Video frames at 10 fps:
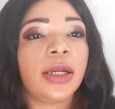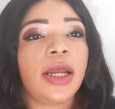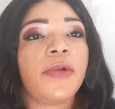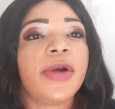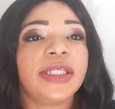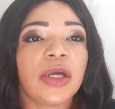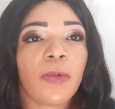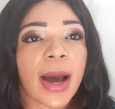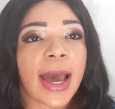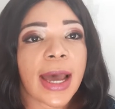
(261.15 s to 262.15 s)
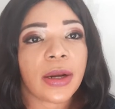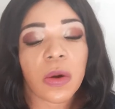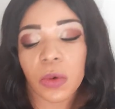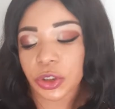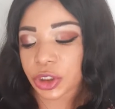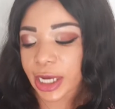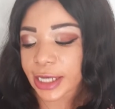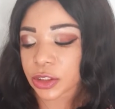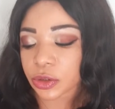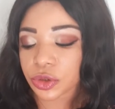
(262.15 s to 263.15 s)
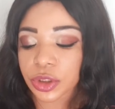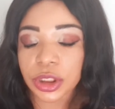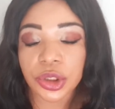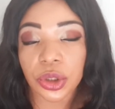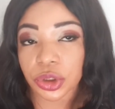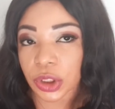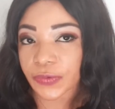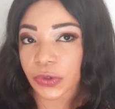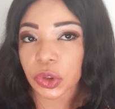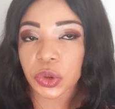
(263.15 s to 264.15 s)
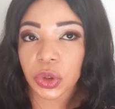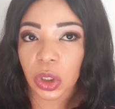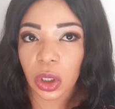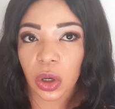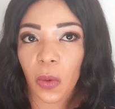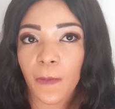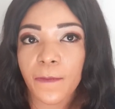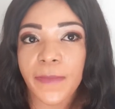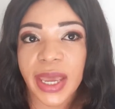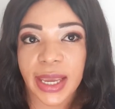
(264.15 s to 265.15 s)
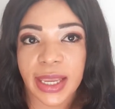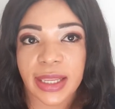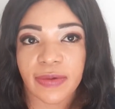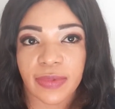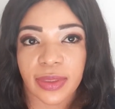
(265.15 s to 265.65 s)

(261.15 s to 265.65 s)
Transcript: the reason why i don't want you guys to use this lotion for too long being